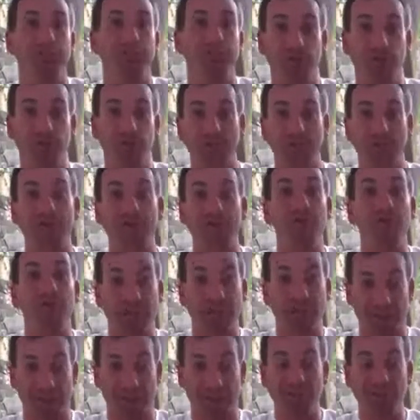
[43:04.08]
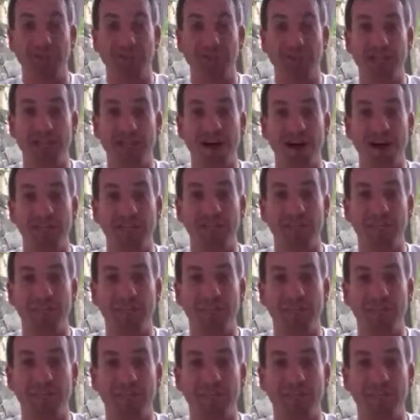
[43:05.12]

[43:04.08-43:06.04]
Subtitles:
new people and yourself,